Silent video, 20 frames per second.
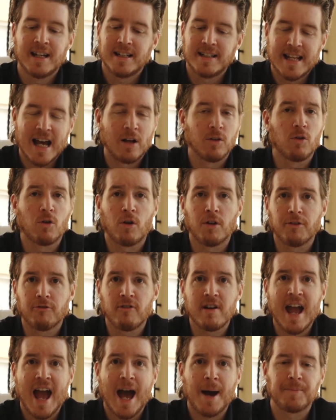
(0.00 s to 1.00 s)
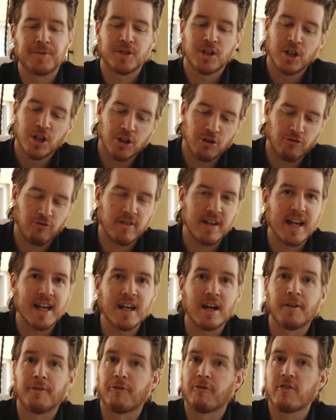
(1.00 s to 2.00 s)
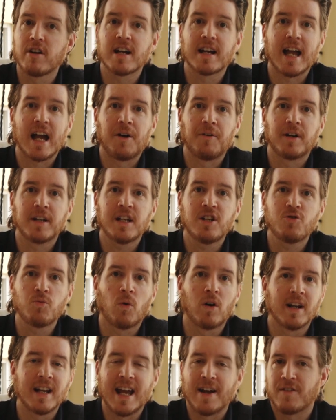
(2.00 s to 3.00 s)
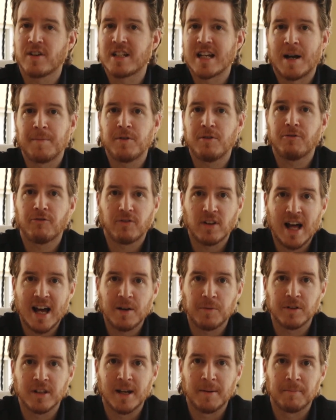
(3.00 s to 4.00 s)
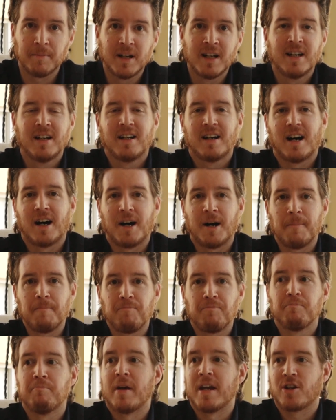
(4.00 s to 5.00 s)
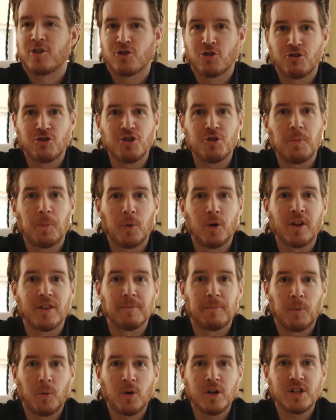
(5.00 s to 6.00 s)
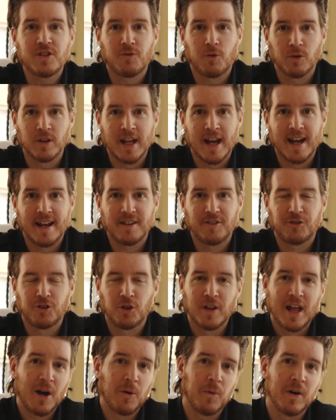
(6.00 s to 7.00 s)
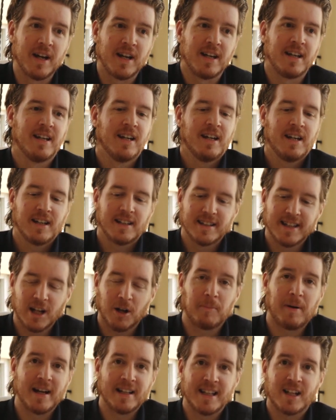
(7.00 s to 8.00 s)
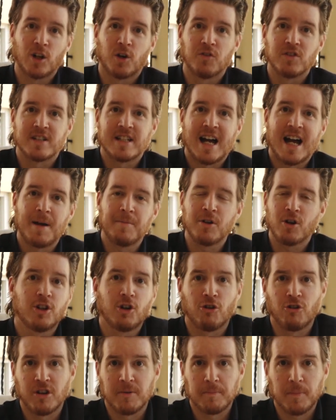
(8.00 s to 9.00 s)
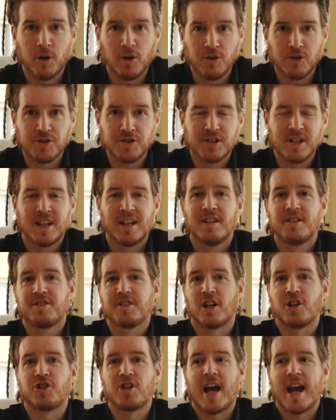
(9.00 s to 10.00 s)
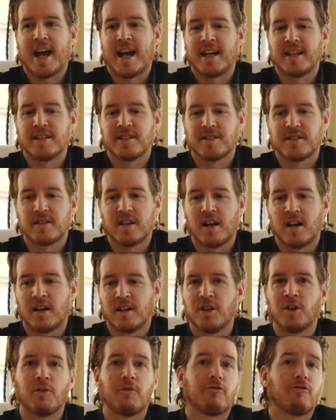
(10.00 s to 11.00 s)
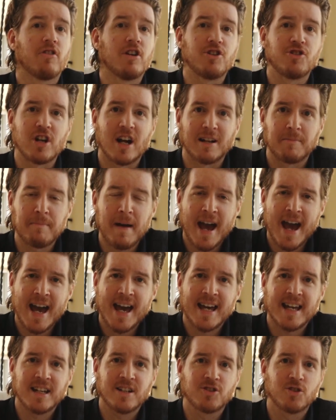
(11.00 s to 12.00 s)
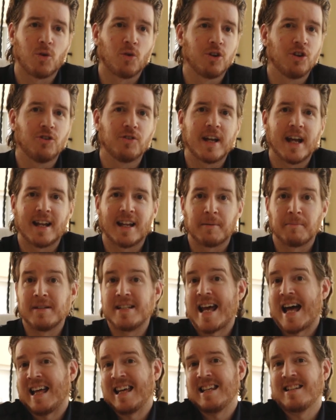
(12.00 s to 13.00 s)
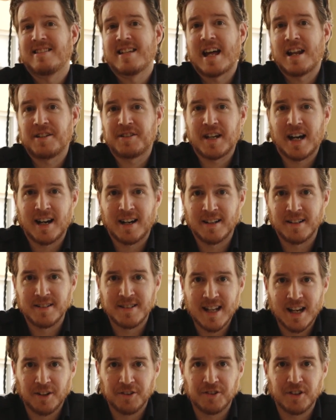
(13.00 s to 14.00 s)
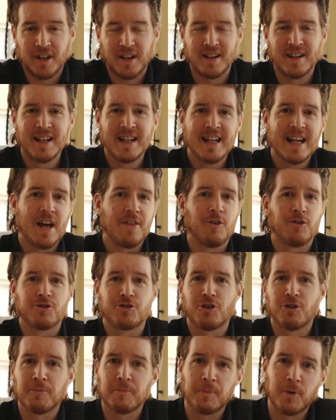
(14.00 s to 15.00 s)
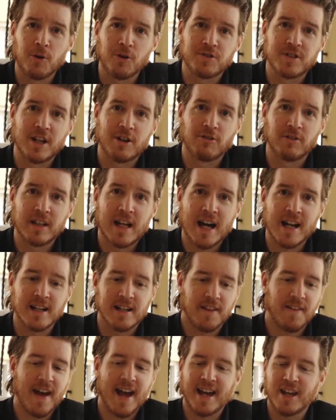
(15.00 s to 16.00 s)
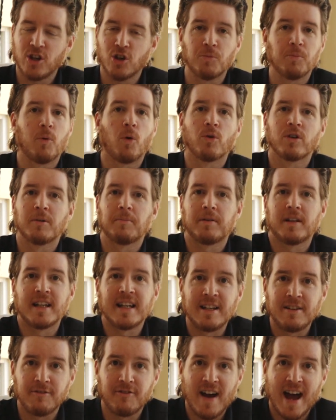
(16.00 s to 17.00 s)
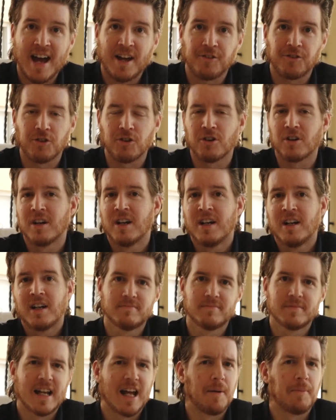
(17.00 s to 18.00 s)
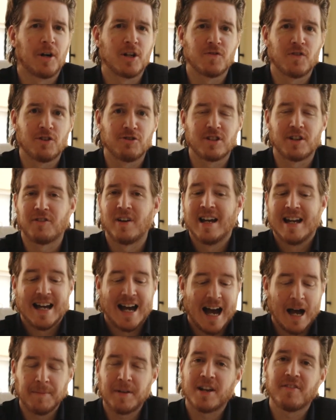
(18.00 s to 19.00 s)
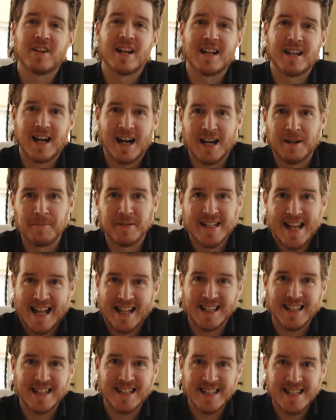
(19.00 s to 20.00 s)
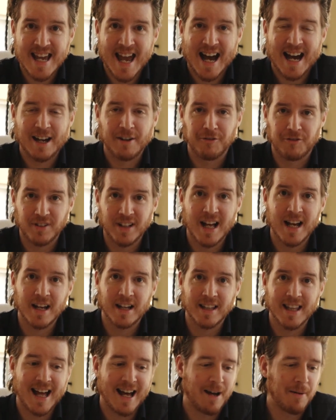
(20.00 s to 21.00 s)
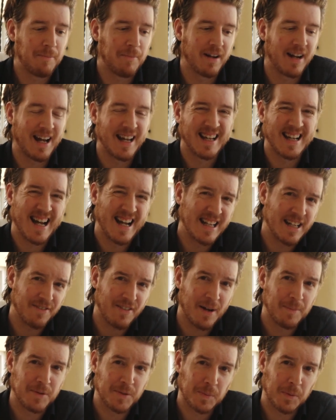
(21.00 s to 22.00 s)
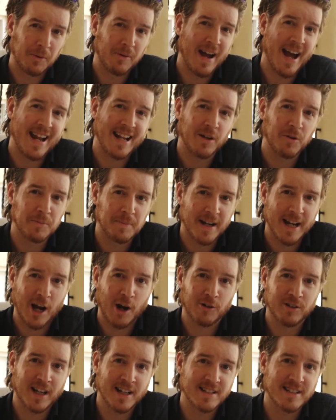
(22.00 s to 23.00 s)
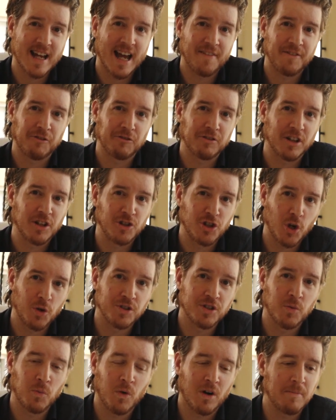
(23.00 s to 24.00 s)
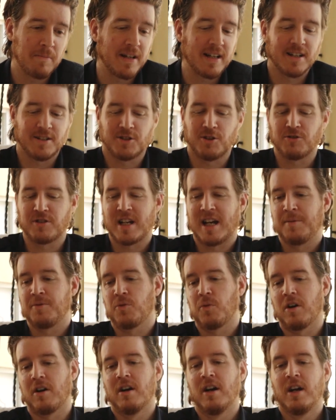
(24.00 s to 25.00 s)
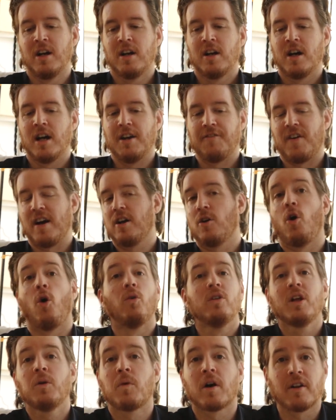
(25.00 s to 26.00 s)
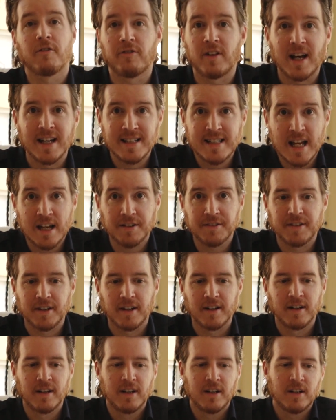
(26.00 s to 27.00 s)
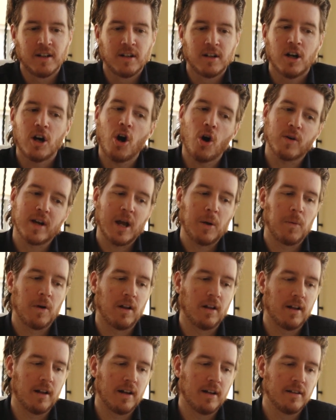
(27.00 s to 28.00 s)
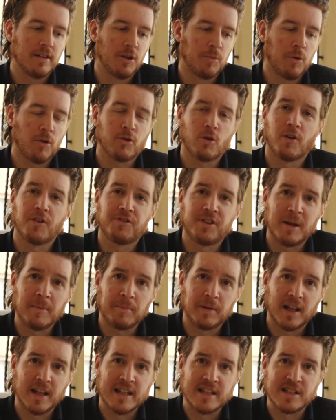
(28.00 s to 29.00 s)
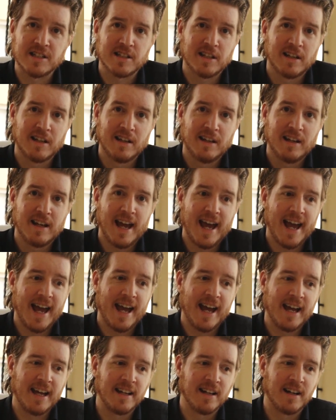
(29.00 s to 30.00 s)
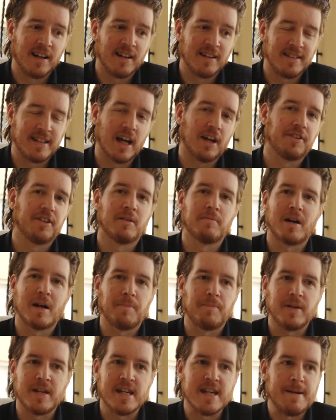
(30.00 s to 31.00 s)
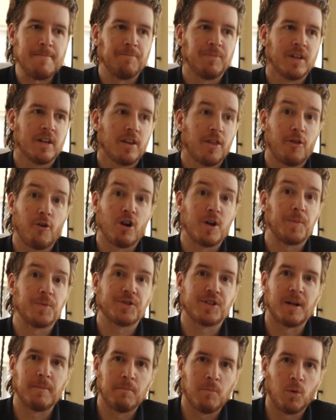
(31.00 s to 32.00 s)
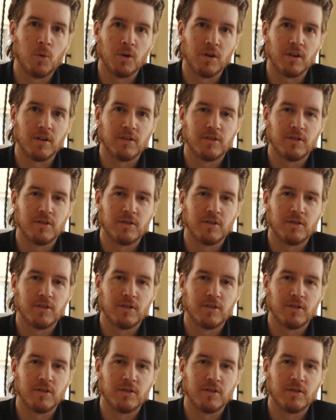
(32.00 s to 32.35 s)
Download all 3 apps, create a free account on each one every time you fly with them. Make sure you put in the points for that, so that way, little by little over time, you're earning perks such as free checked bags, or you'll get like medallion status on Delta, and there's certain perks that are allotted to that. You'll board the plane faster, and a bunch of other stuff. I'm not even on medallion yet. I fly a lot, but I'm sporadic with my airlines. I haven't really chosen one because there are times where if I only want to fly Delta, okay, well, they're both going to the same place, and Delta might be 30% more